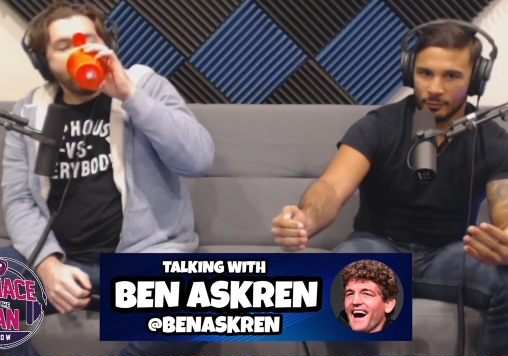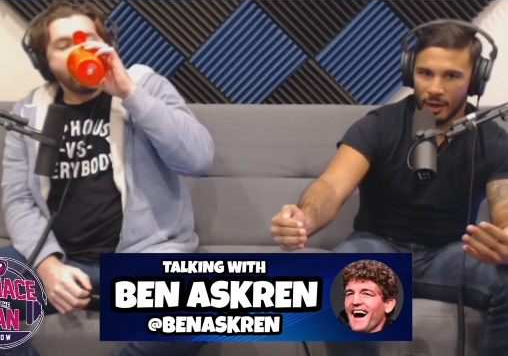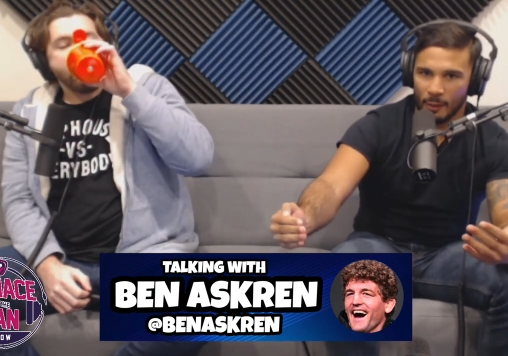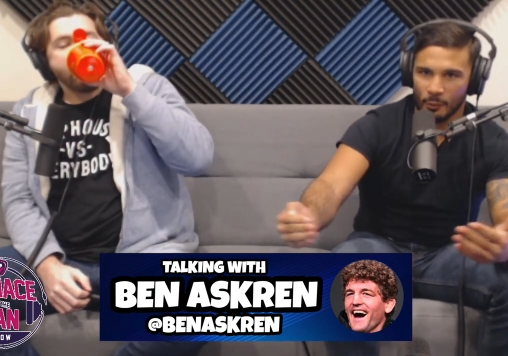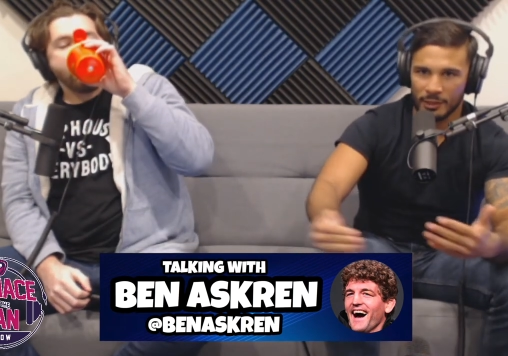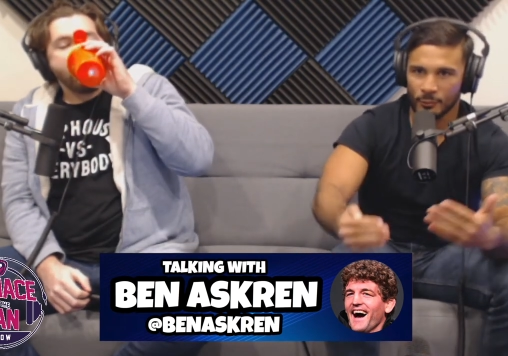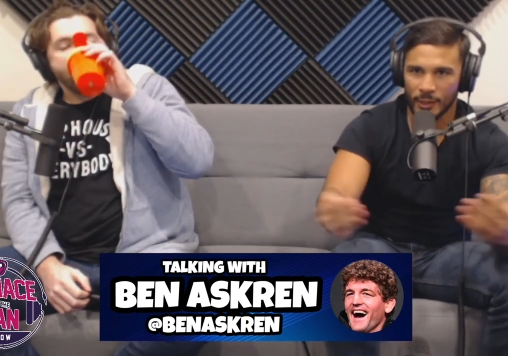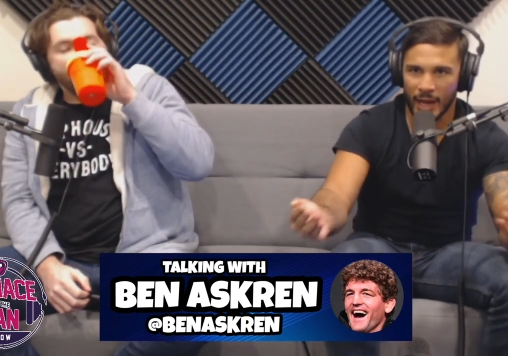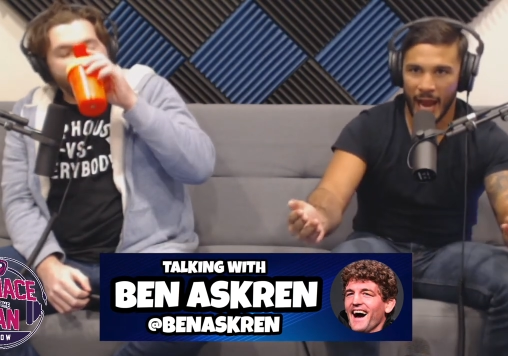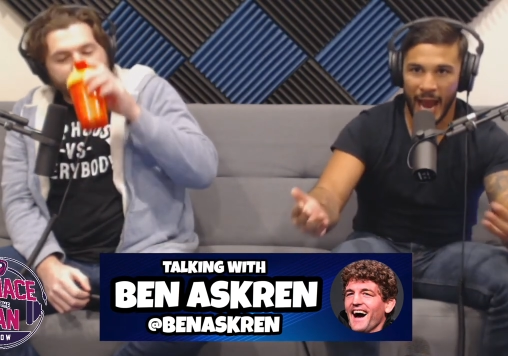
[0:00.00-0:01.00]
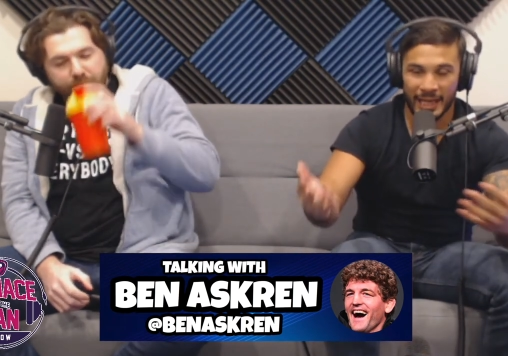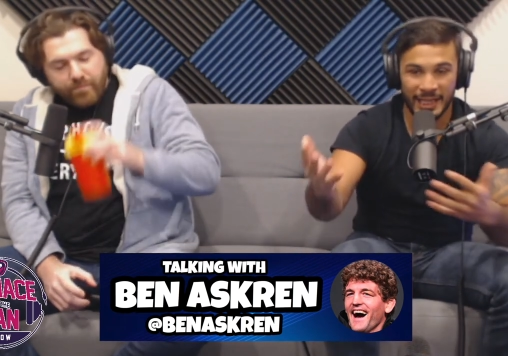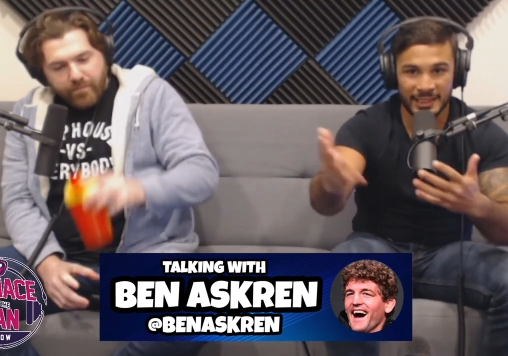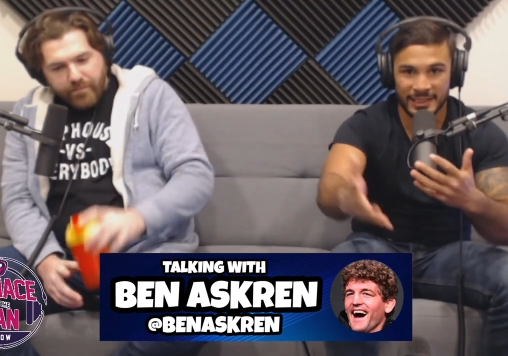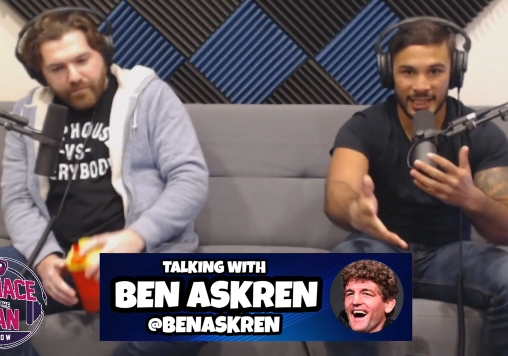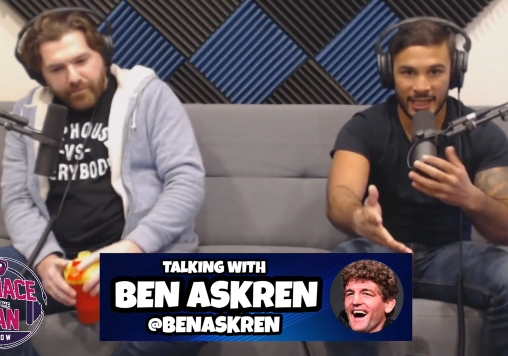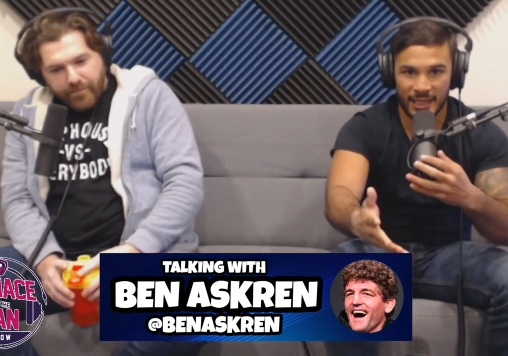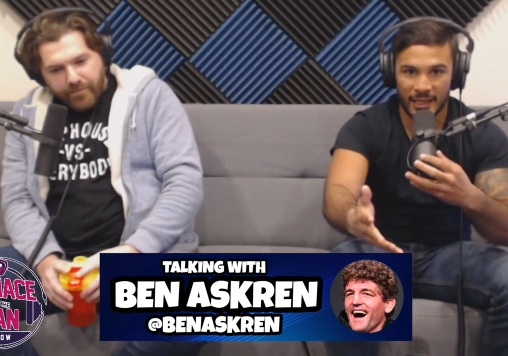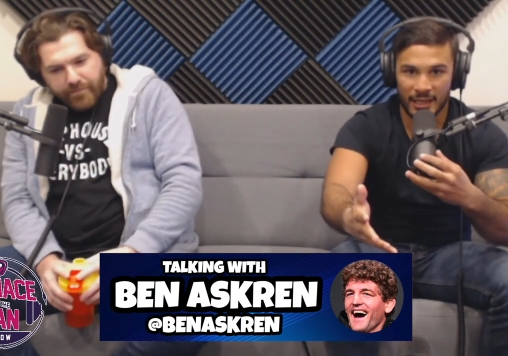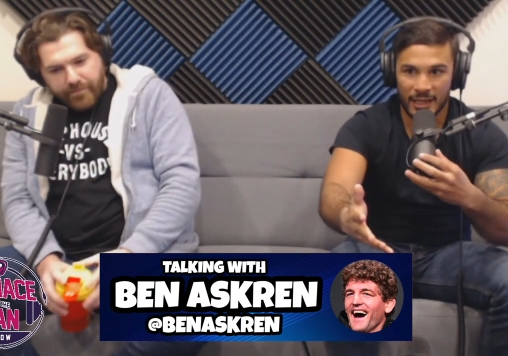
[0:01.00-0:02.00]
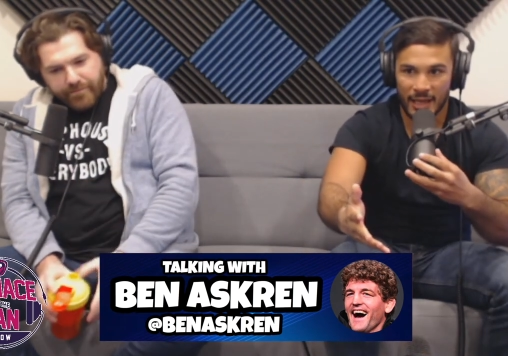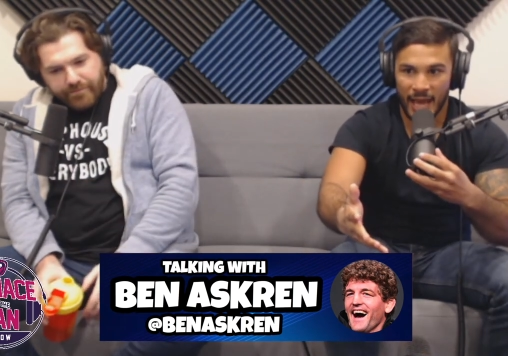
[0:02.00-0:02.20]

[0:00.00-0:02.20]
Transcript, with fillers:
Speaker 1: what, what I don't know why and Pico he's can't figure it out.